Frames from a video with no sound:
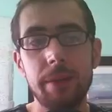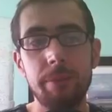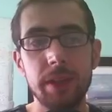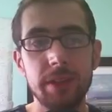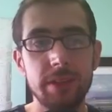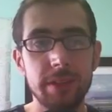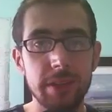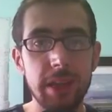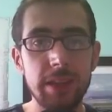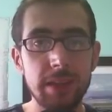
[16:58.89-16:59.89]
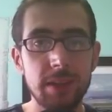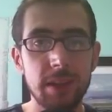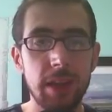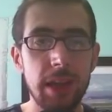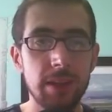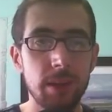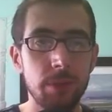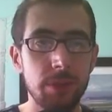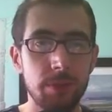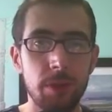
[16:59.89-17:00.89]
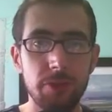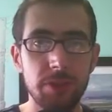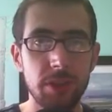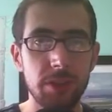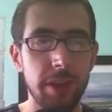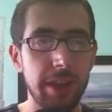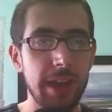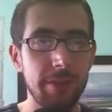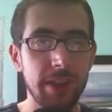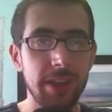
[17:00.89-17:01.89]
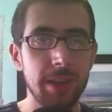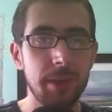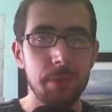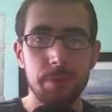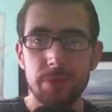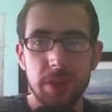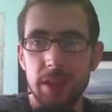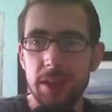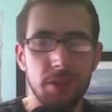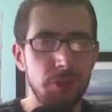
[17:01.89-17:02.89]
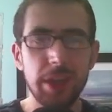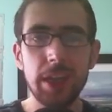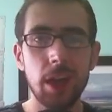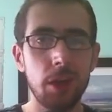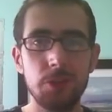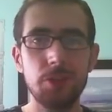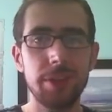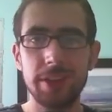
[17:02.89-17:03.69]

But it is going to end up with some odd results, like having 300